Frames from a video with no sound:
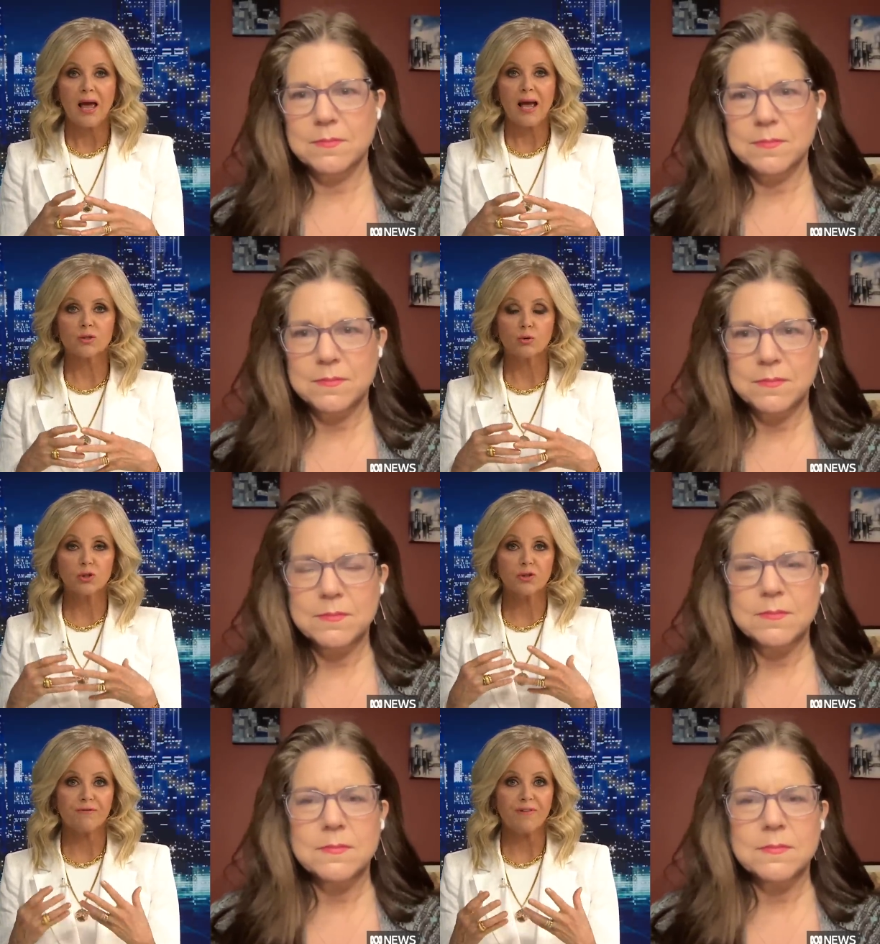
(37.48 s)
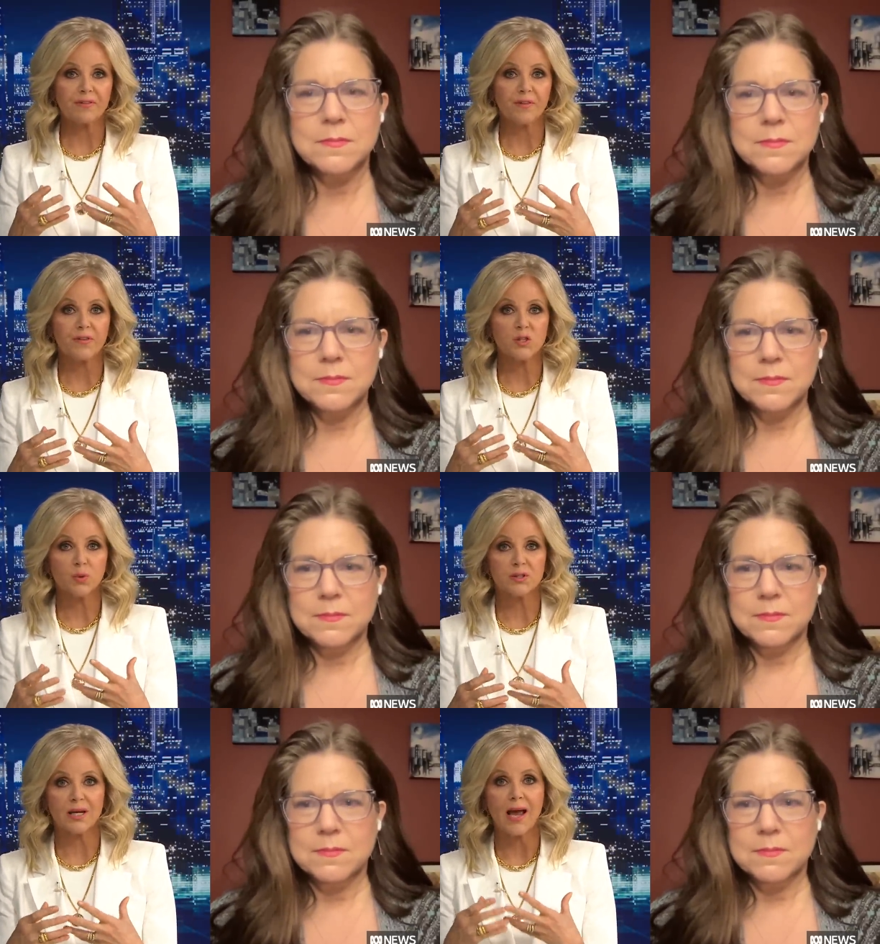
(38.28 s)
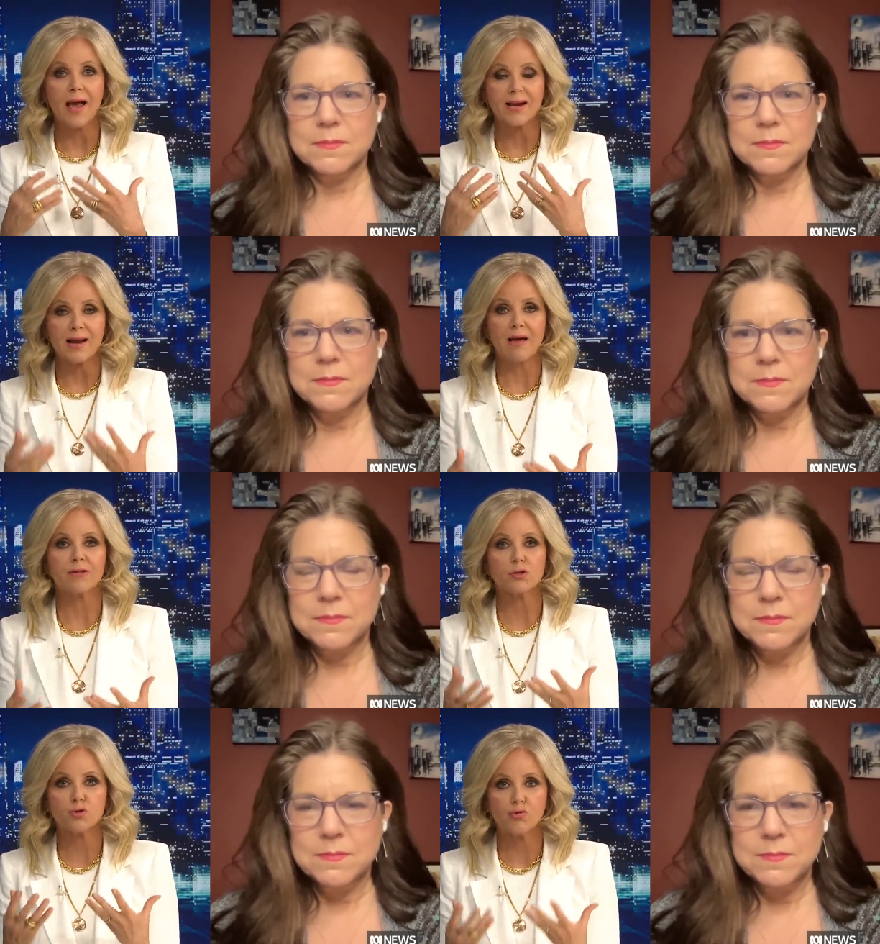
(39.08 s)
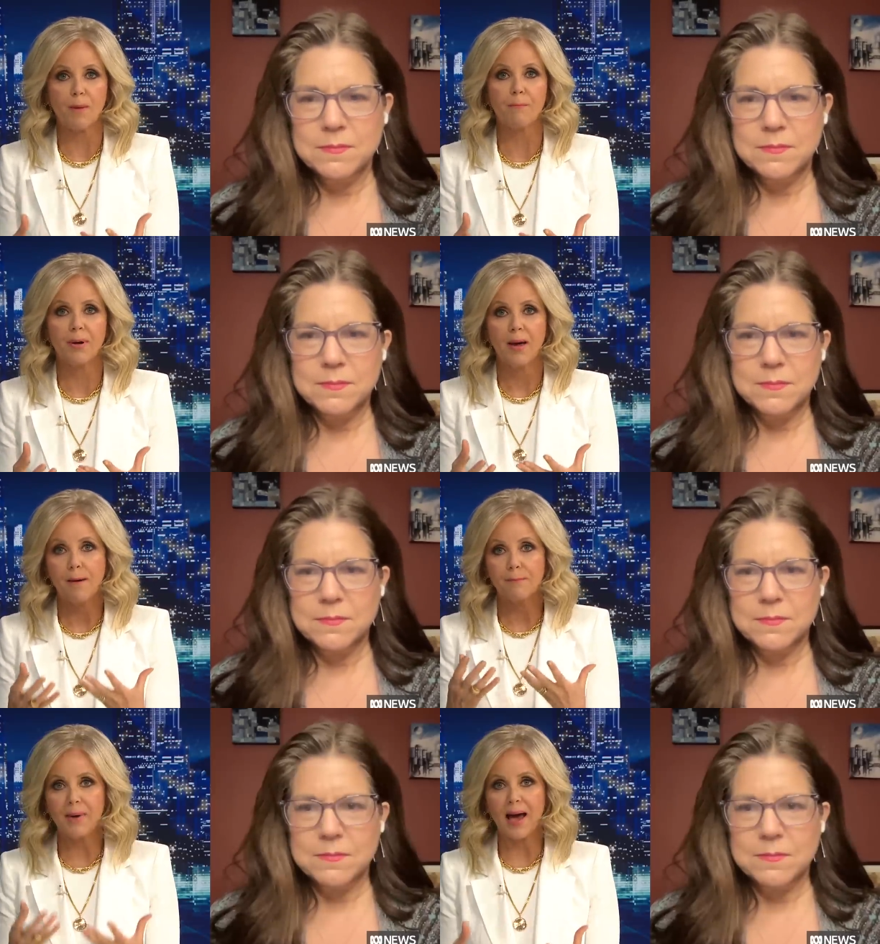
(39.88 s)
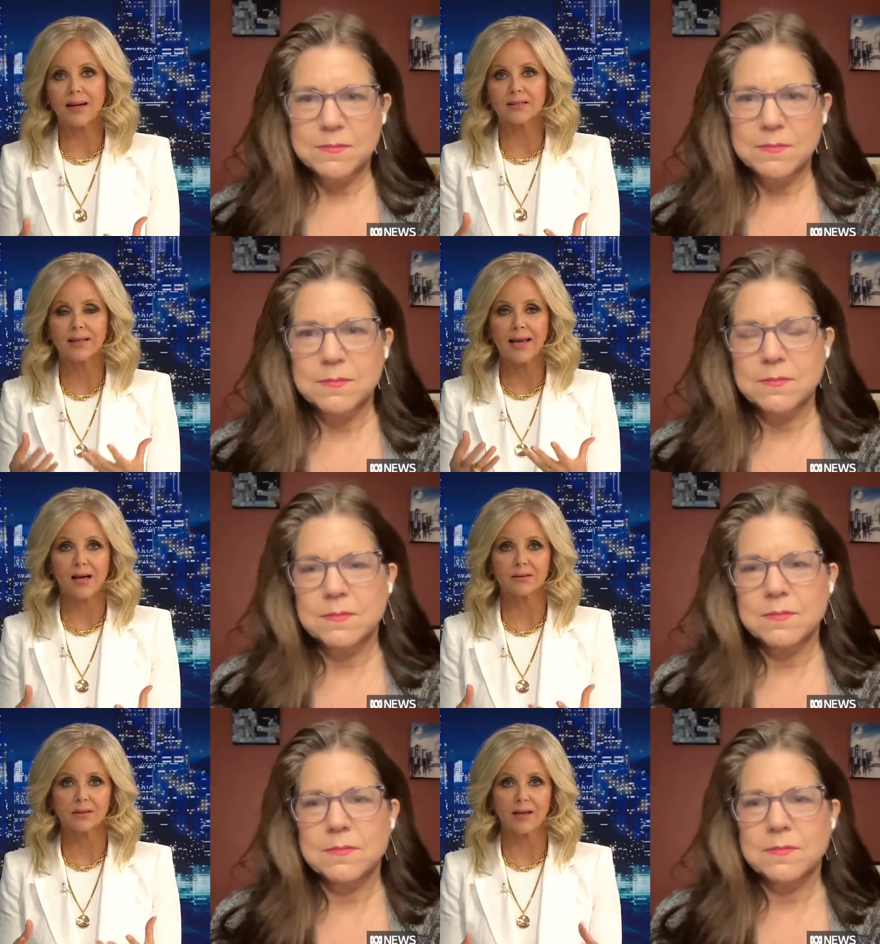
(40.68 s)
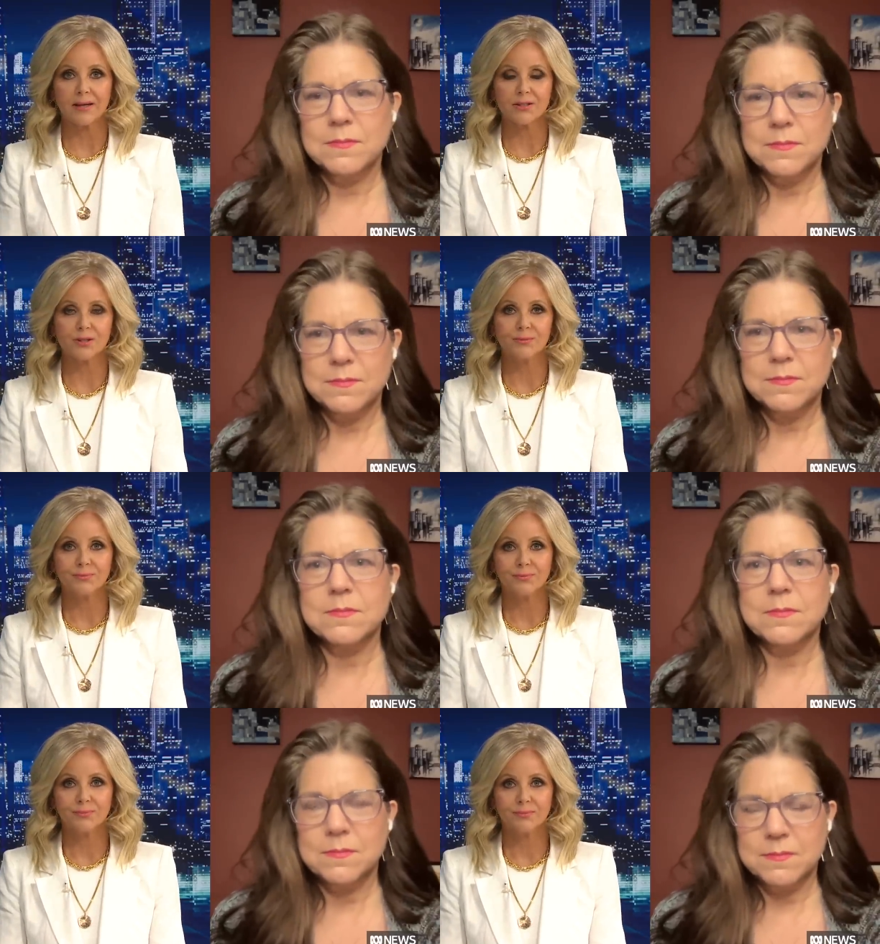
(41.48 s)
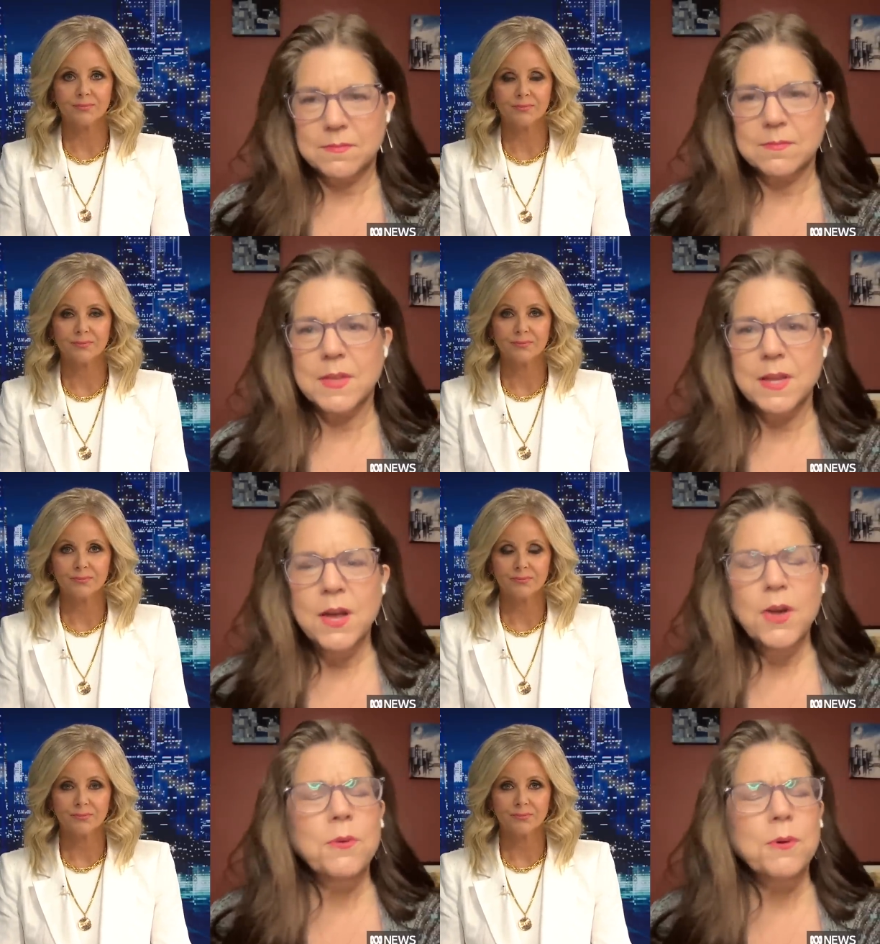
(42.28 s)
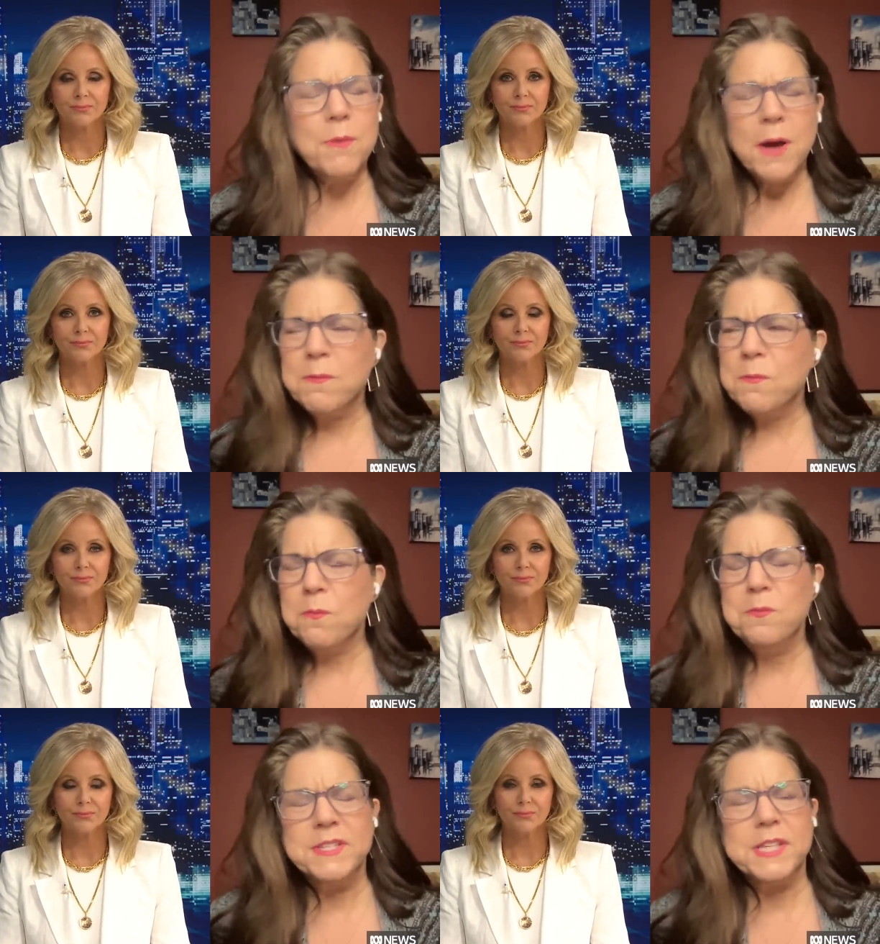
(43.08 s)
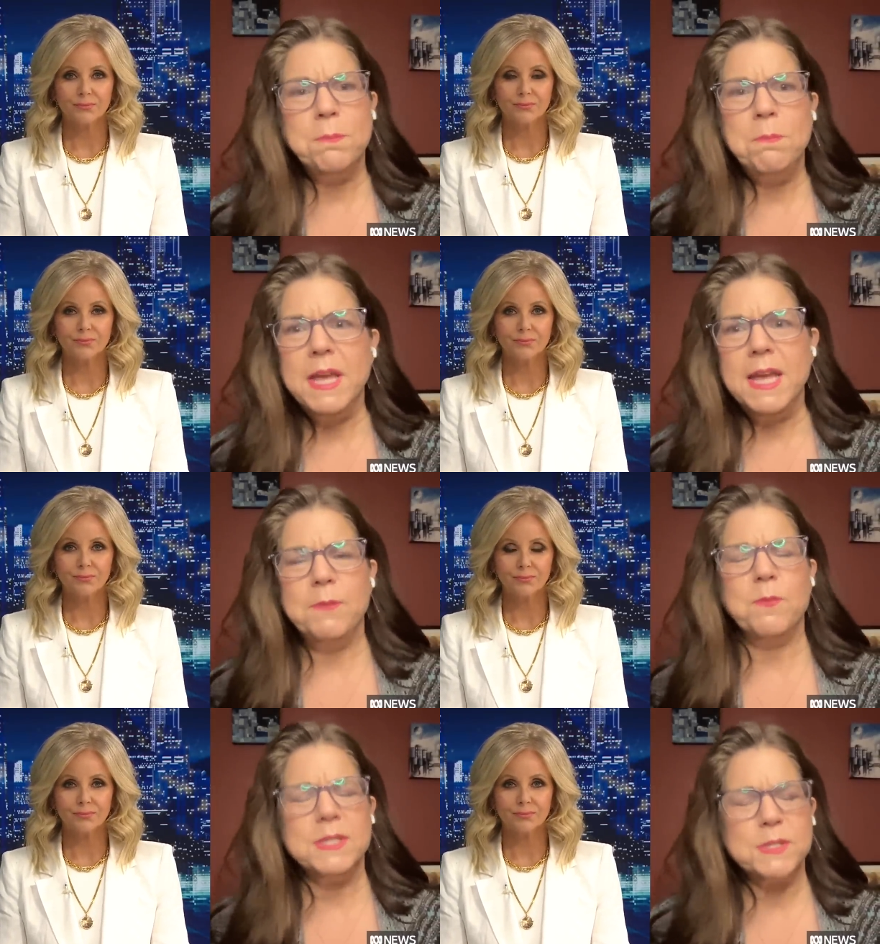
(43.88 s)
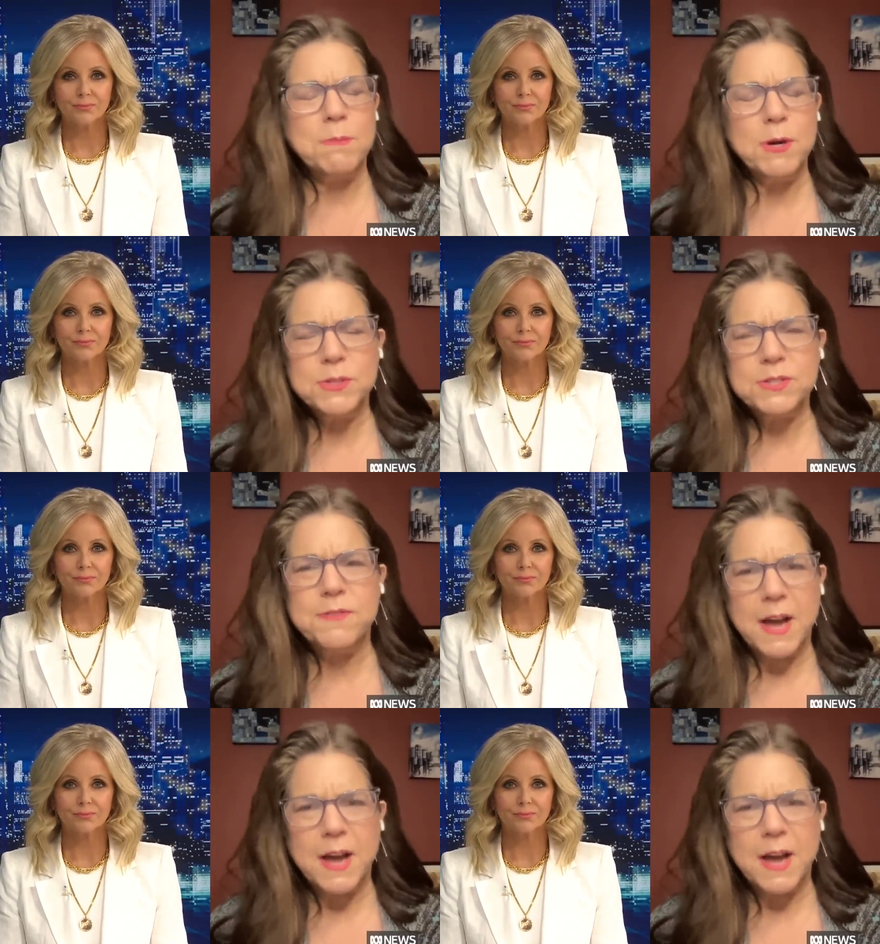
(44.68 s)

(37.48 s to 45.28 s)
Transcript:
Speaker 1: and also the fact that this was a, another Trump backed candidate?
Speaker 2: Well, oh, to me, what's most